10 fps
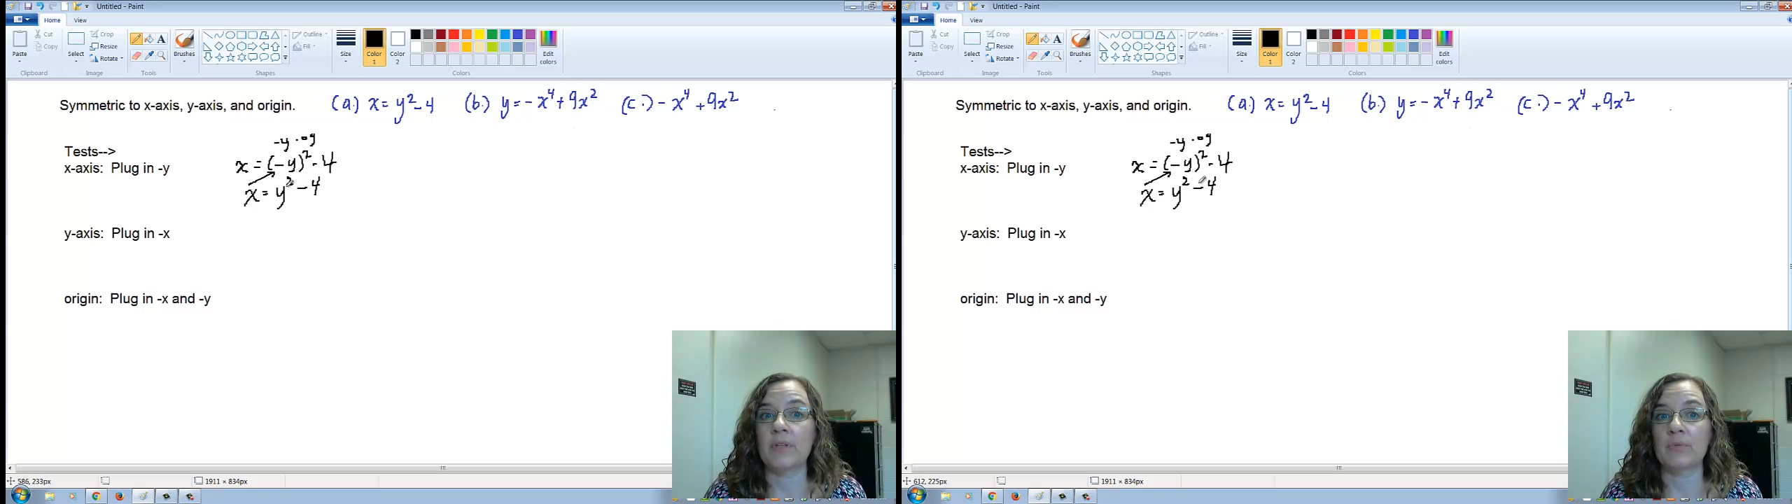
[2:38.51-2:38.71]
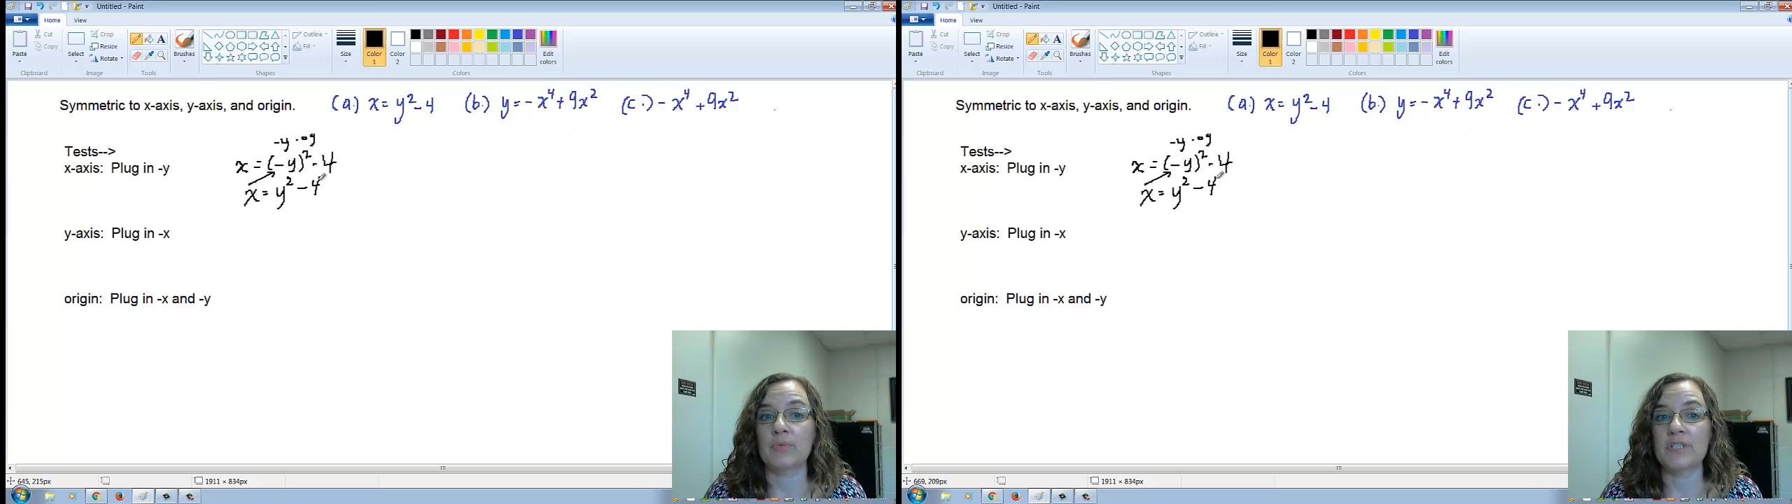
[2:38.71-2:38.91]

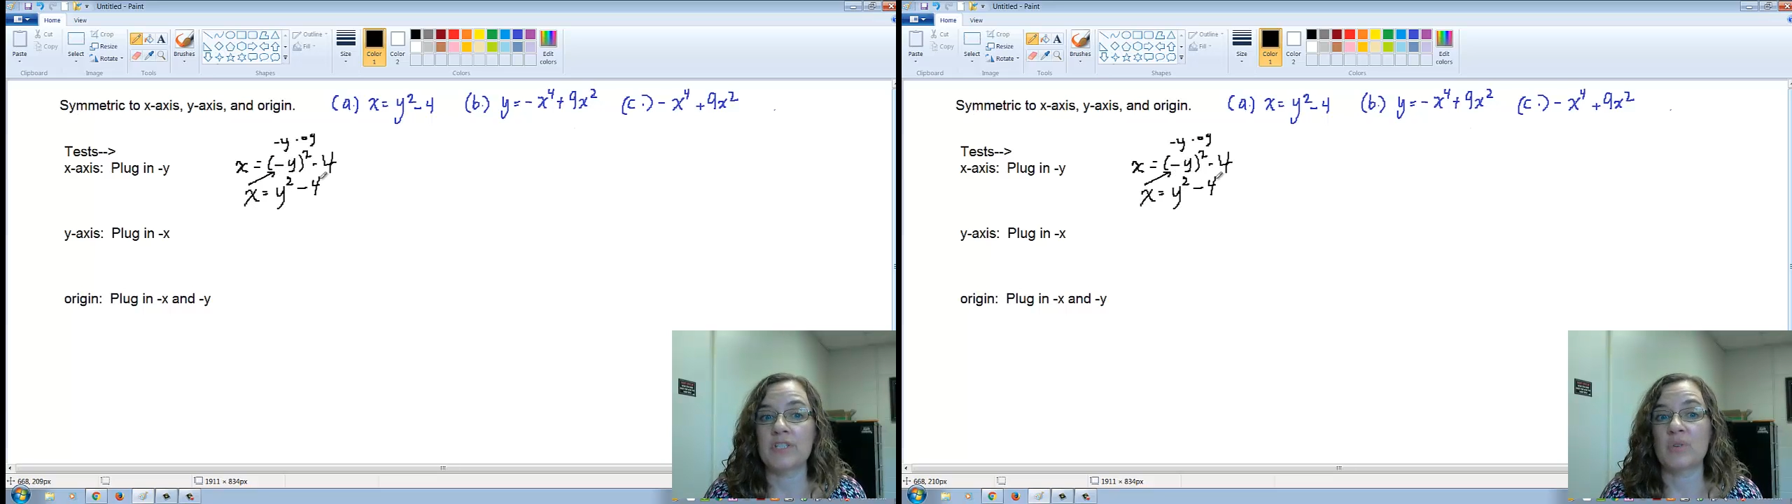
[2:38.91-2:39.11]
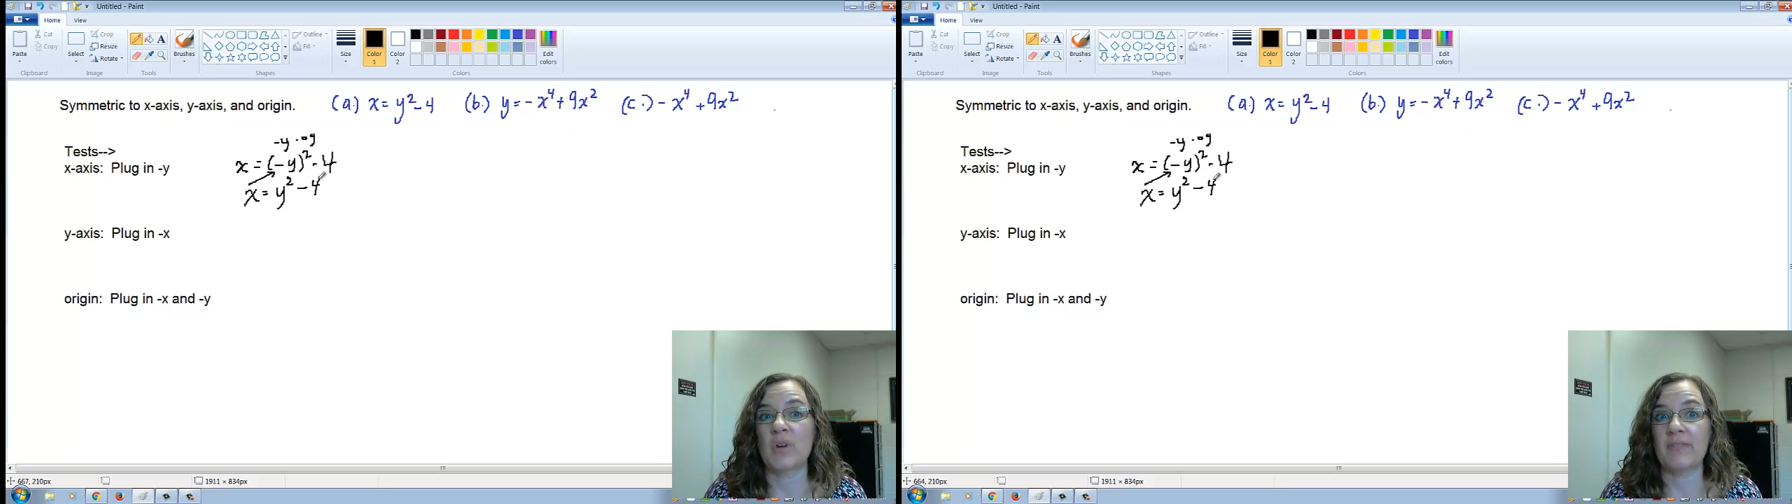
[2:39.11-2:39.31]
the
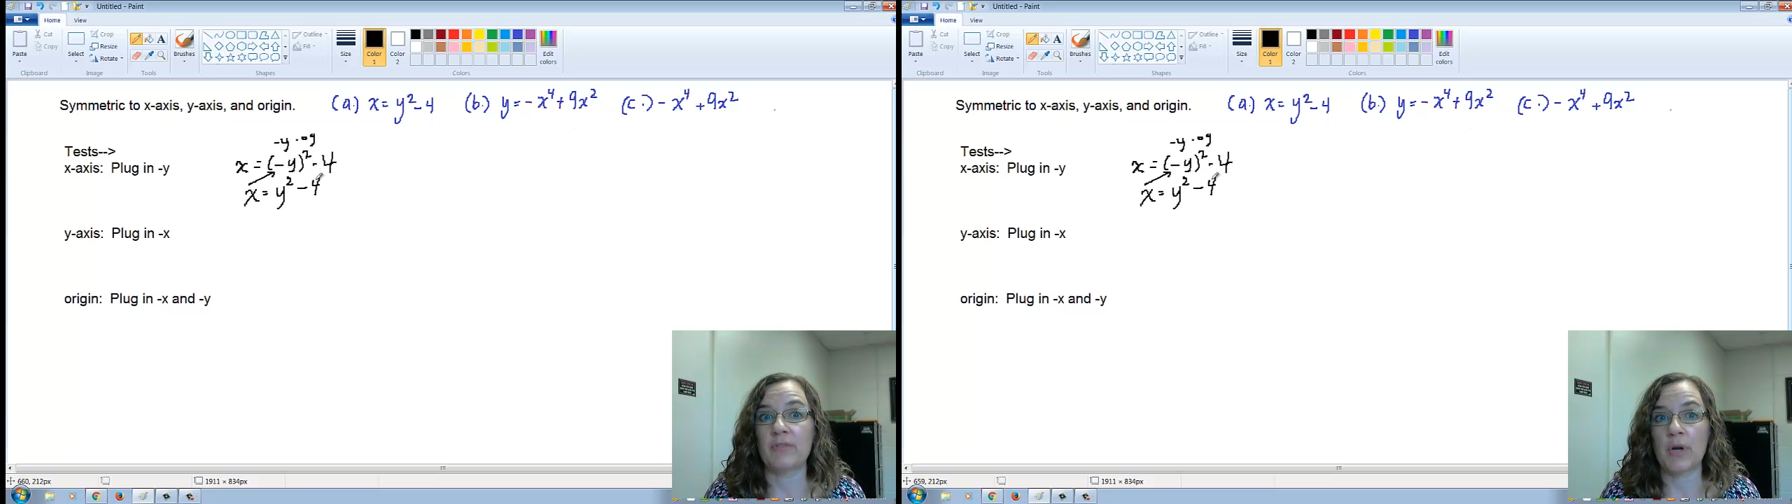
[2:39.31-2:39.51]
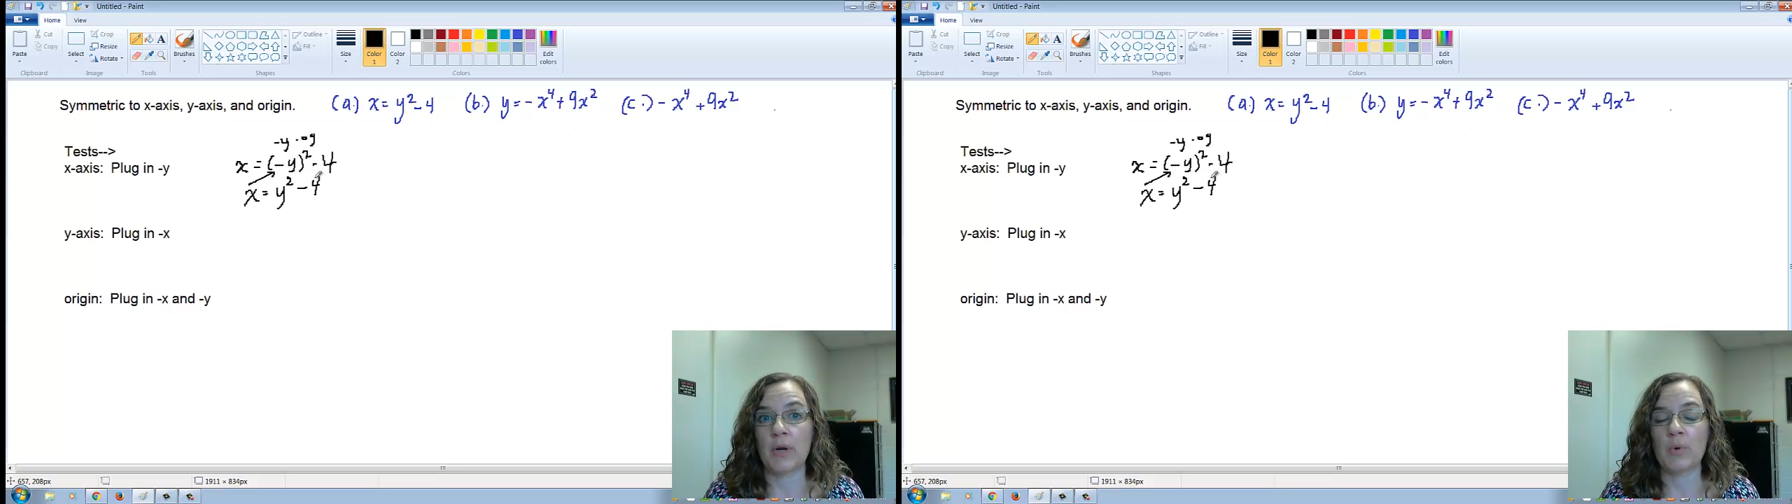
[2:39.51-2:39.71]
original
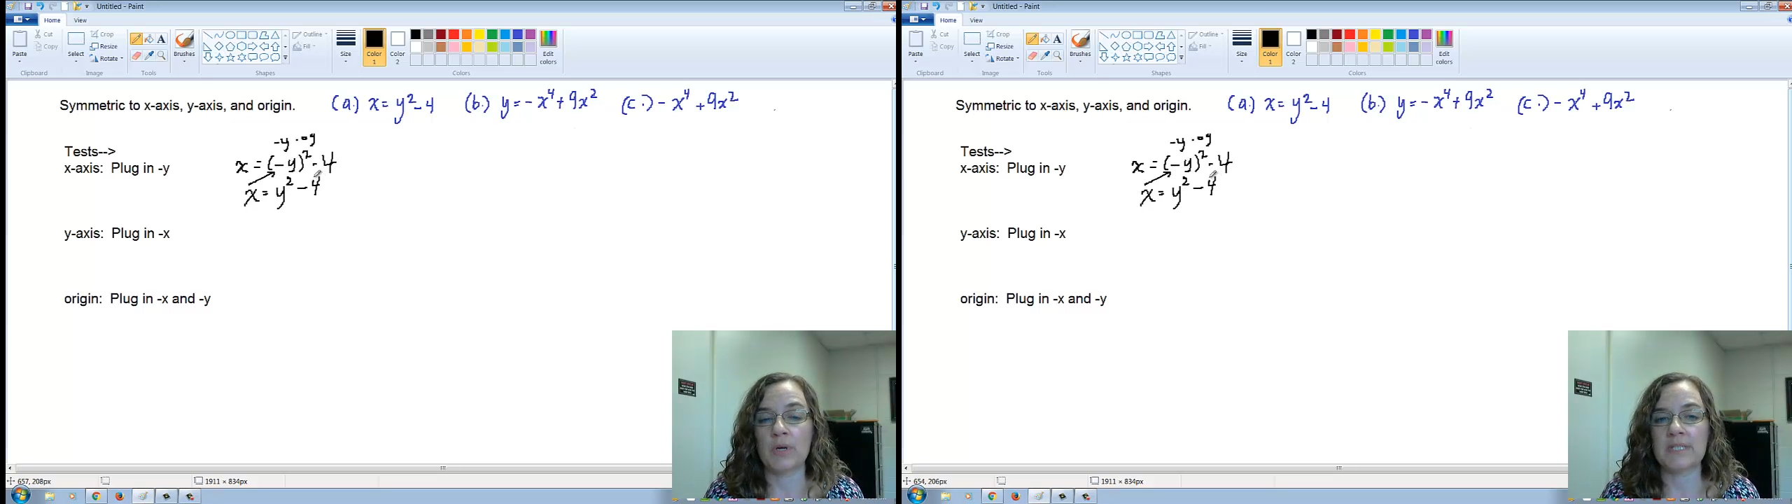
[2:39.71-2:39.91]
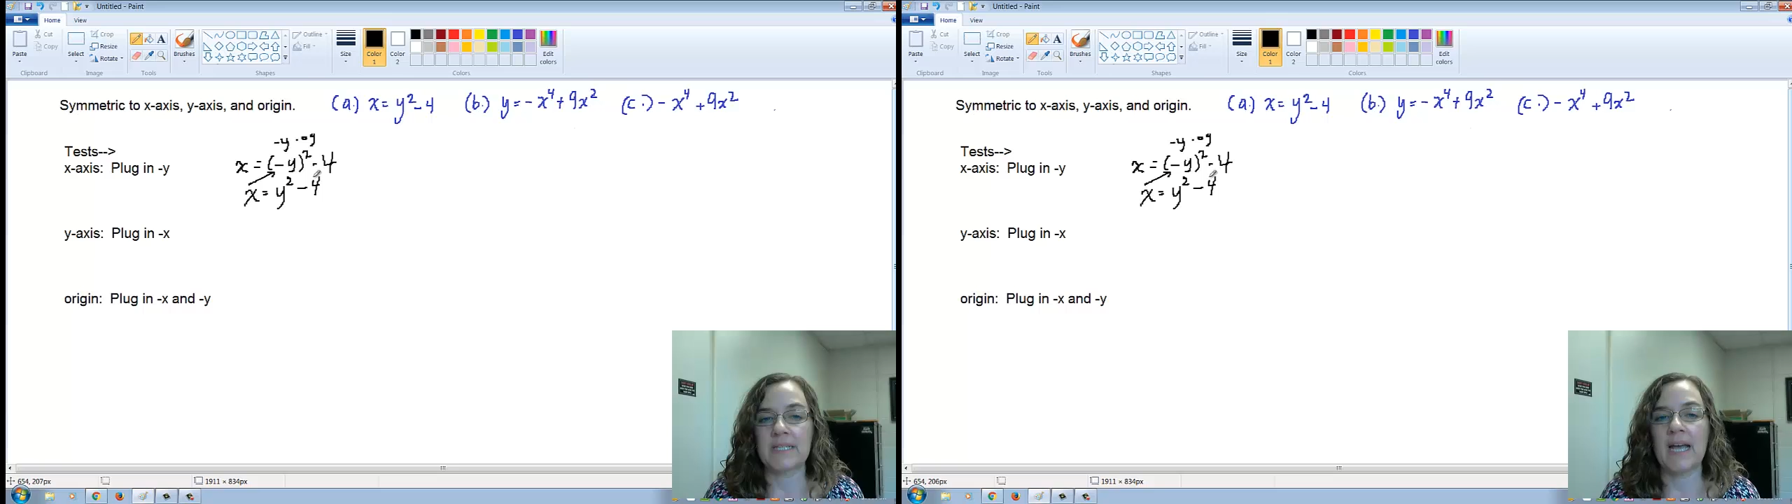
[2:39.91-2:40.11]
after I
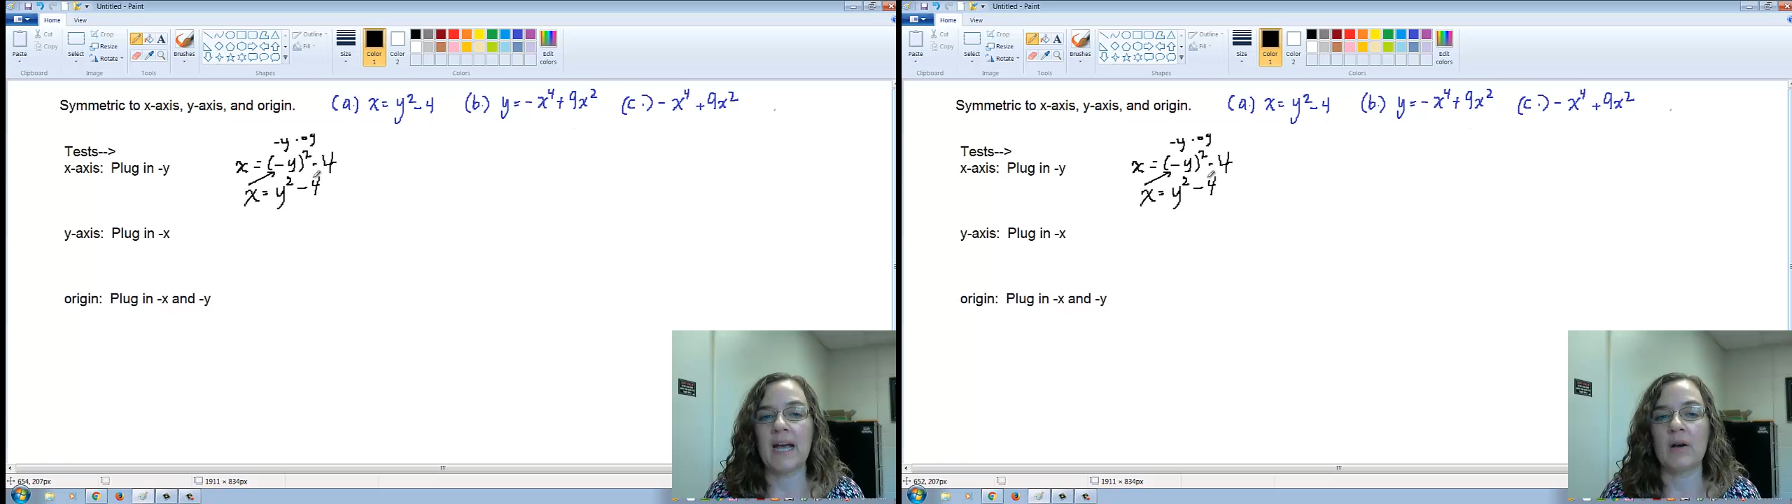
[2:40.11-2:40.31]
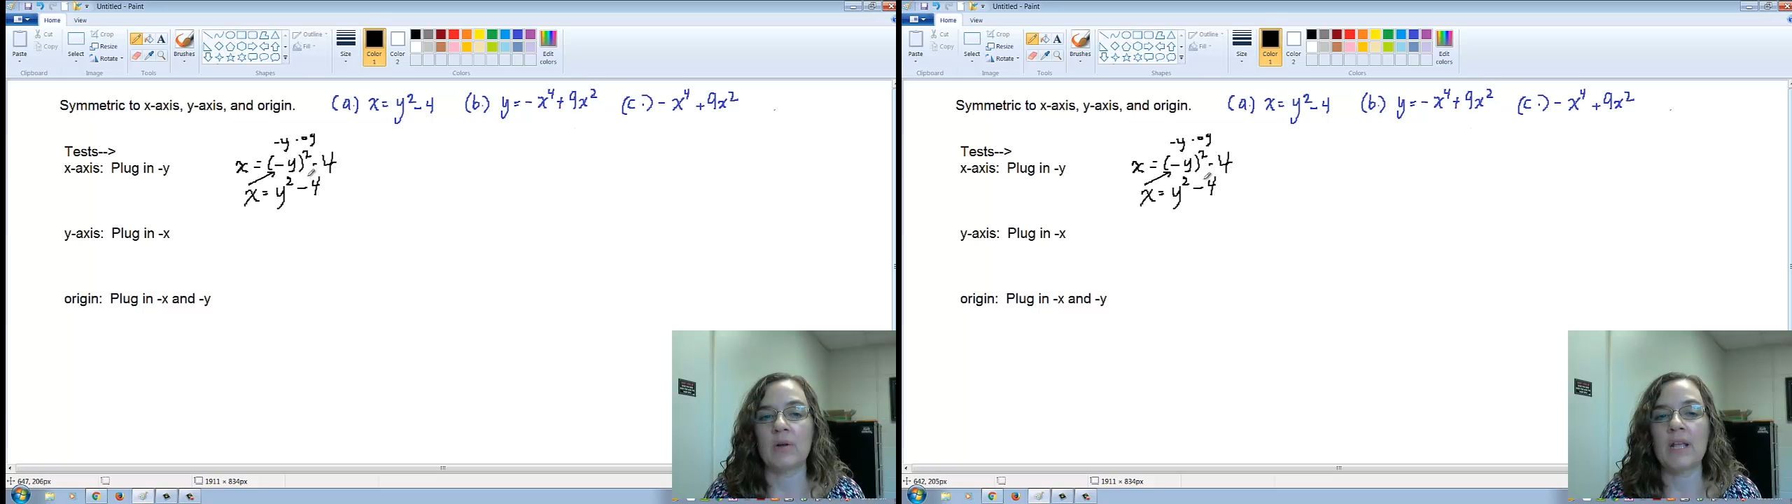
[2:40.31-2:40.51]
worked it
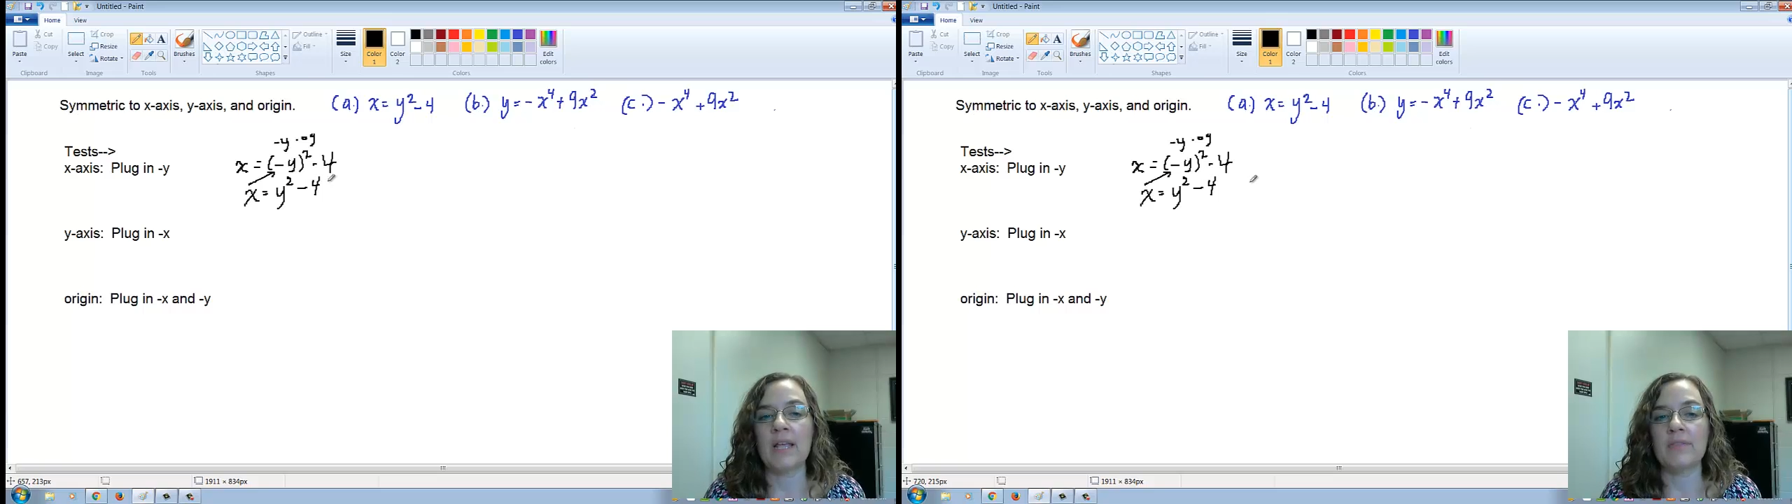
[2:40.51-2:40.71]
out,